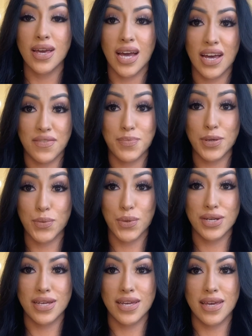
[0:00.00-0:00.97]
I've been
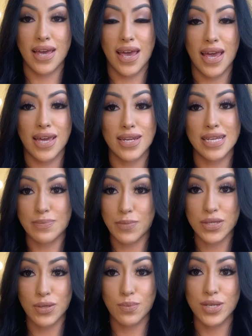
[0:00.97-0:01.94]
wanting an
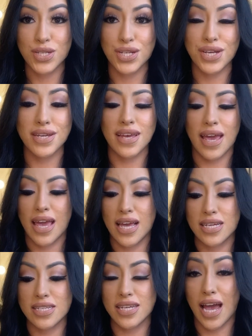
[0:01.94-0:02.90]
espresso machine,
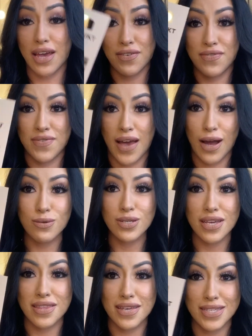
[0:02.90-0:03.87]
and I found
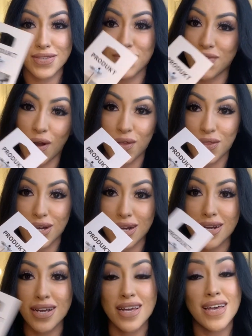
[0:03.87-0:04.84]
this
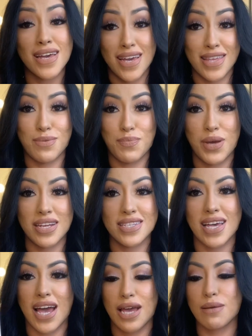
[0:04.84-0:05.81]
frother in the
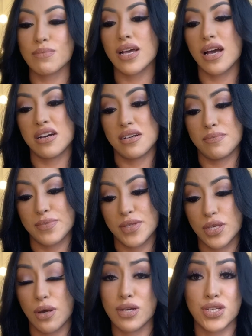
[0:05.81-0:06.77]
meantime.
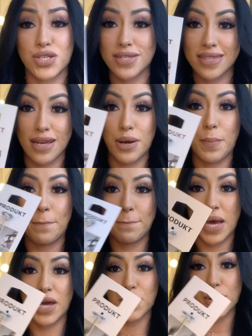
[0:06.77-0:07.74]
So it's just a
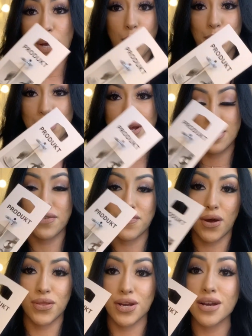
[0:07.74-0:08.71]
battery operated
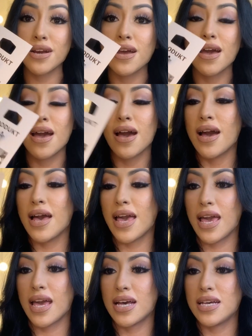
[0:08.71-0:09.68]
frother,
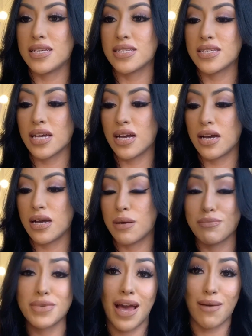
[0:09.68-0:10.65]
and
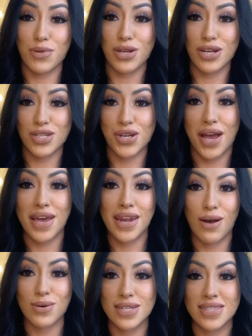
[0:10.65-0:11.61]
yeah, I'm gonna try it
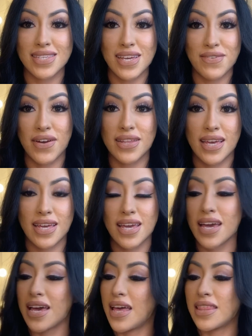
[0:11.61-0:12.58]
out and see if I like
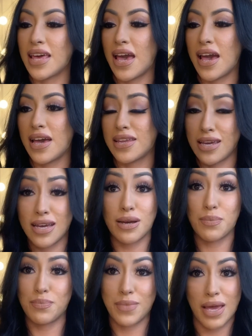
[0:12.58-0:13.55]
it, and then
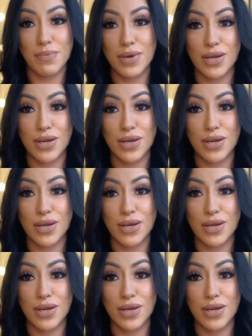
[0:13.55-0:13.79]
maybe